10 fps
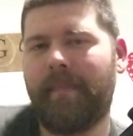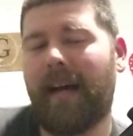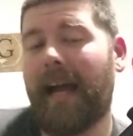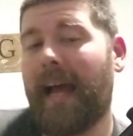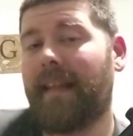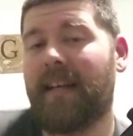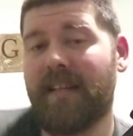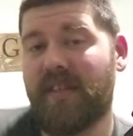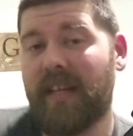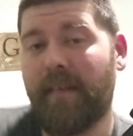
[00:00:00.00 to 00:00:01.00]
had
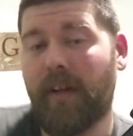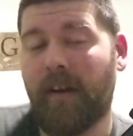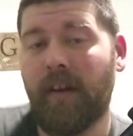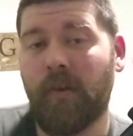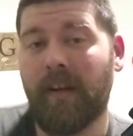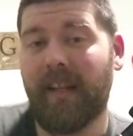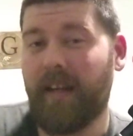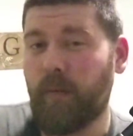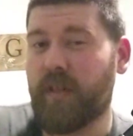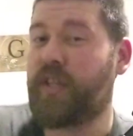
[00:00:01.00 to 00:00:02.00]
that 700, and
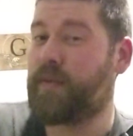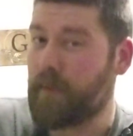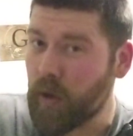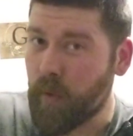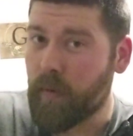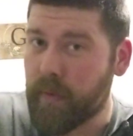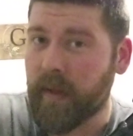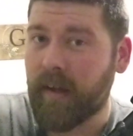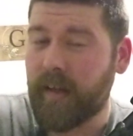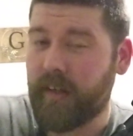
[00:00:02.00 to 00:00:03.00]
it was smooth.